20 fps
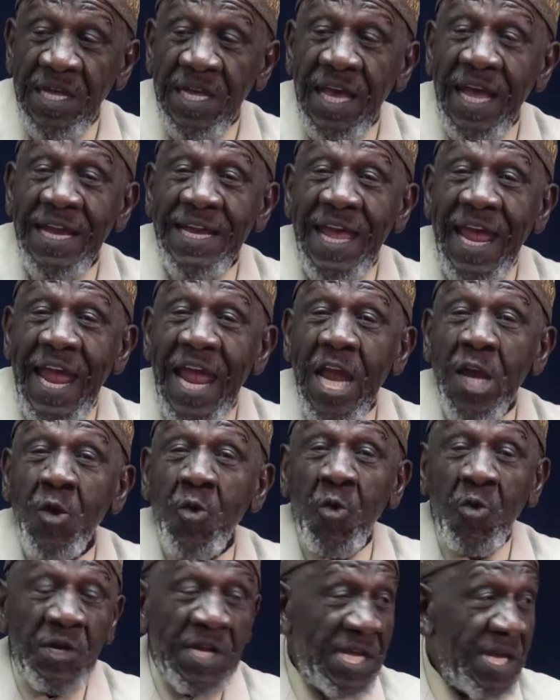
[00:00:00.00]
An
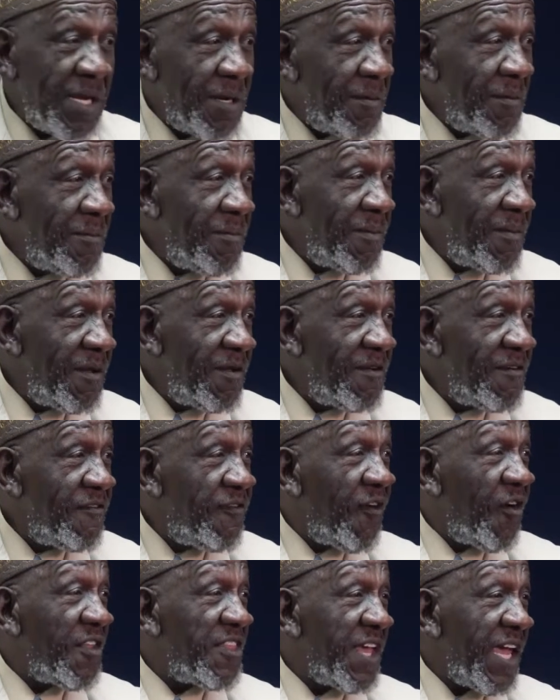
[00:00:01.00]
acronym
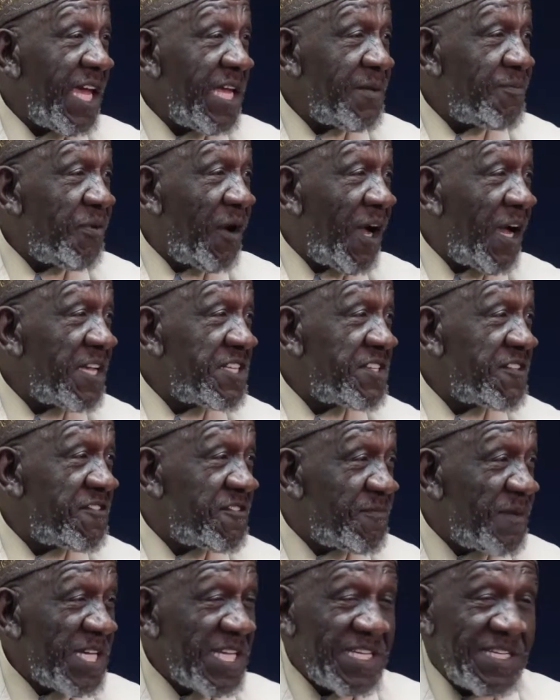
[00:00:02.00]
for the 8 parts of
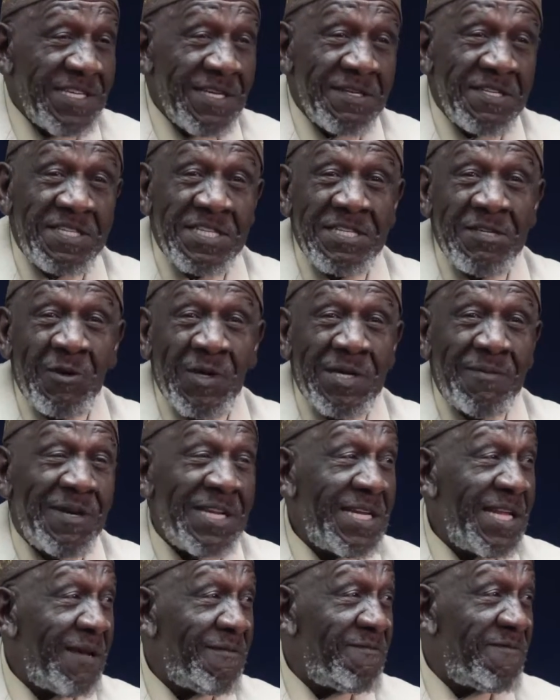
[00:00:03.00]
speech. See one of
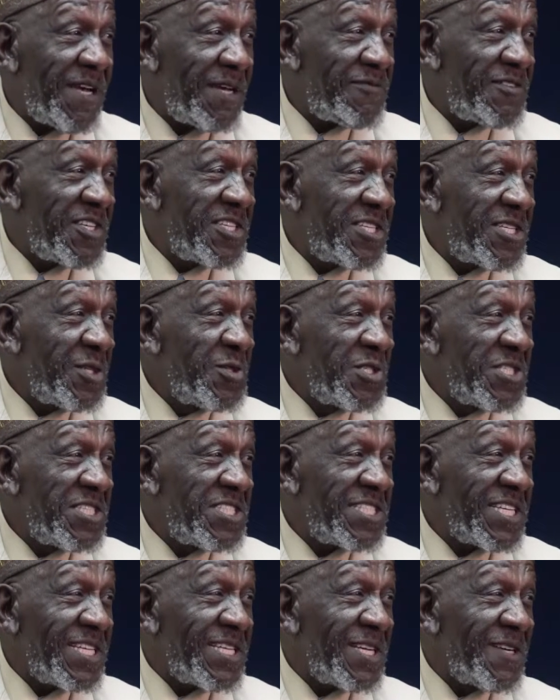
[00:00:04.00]
my NAPVAPSI
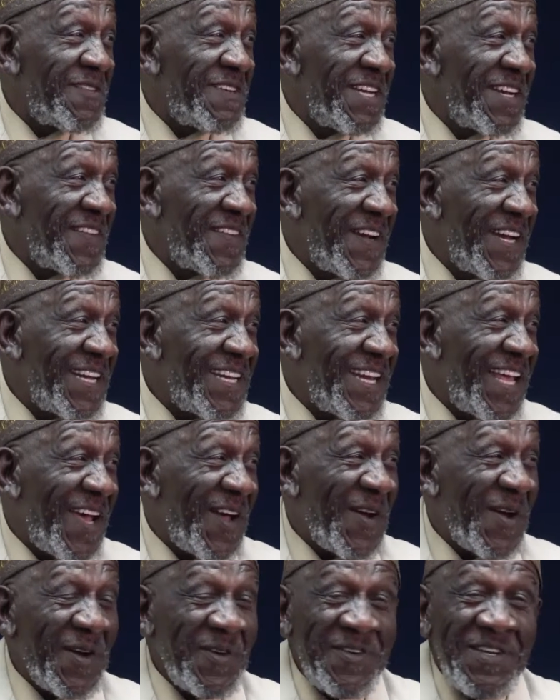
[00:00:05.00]
students sitting over here right
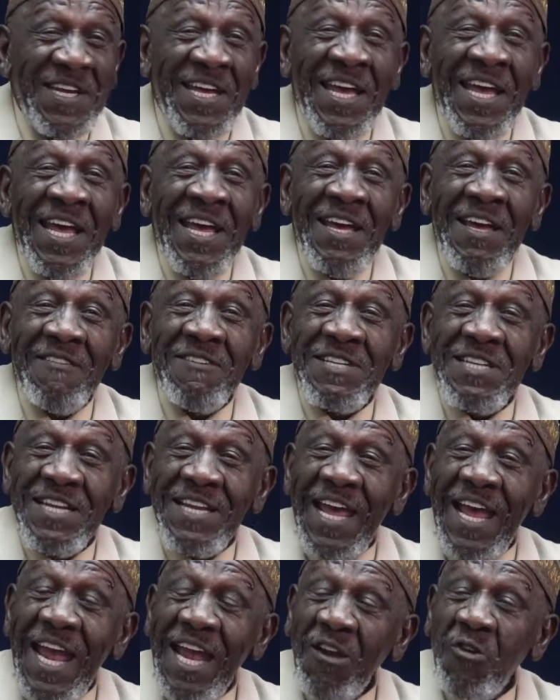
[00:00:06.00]
now. All right? It was
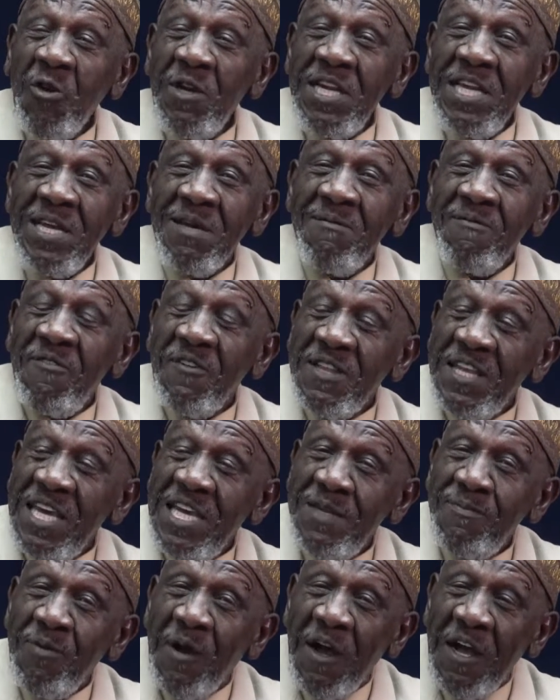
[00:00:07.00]
an acronym for the
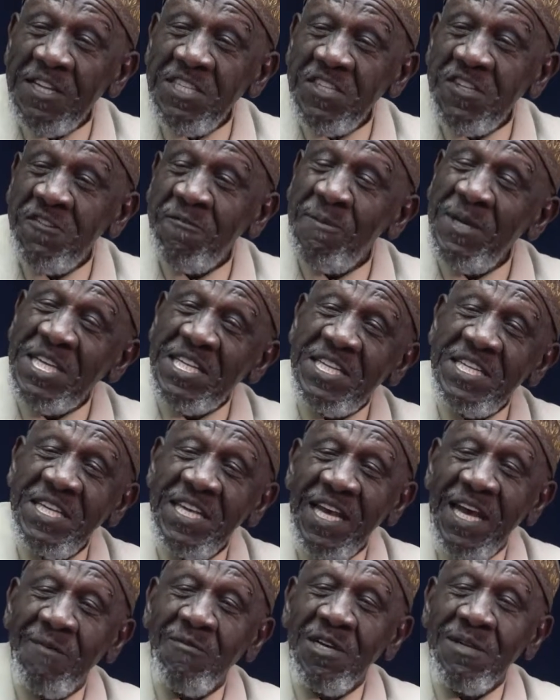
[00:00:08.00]
8 parts of speech.
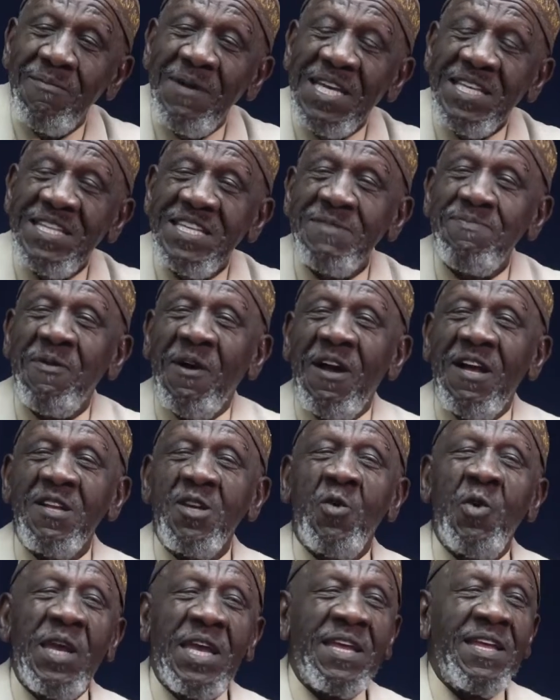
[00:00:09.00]
I'm going to make this
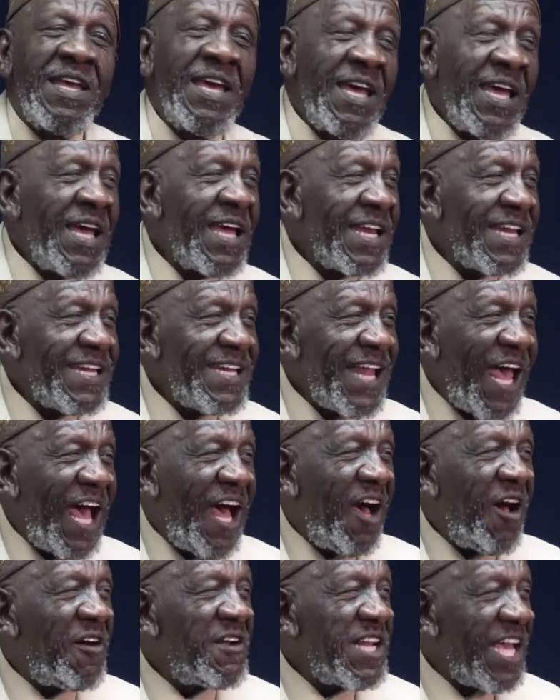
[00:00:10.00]
part quick.
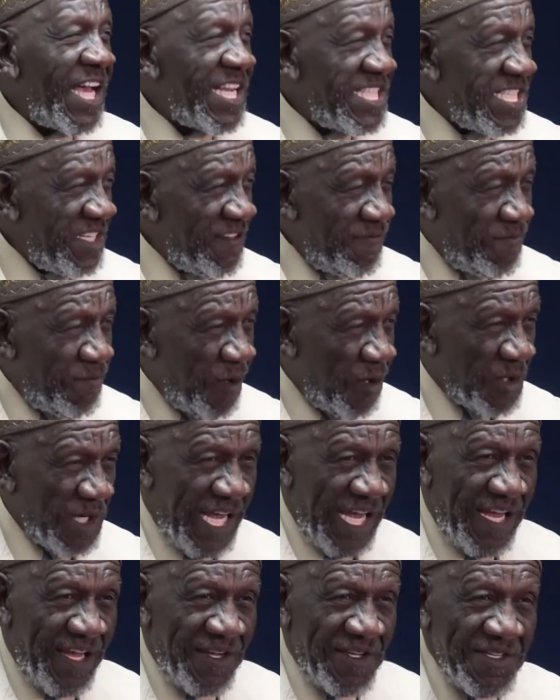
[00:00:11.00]
Noun, adjective,
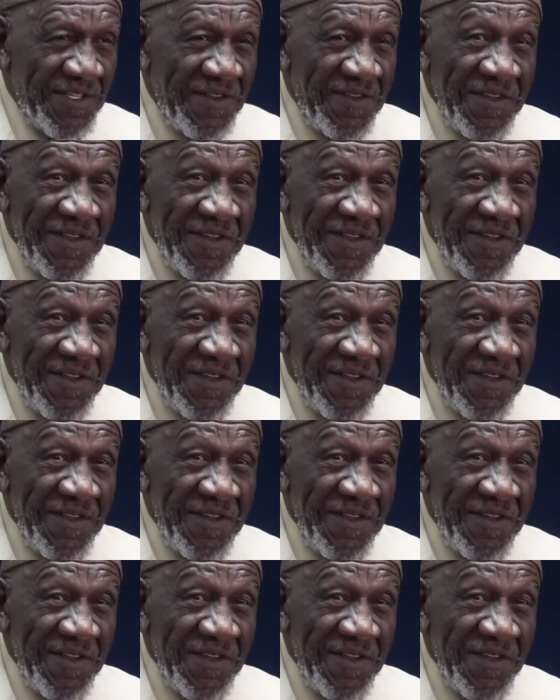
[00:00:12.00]
pronoun.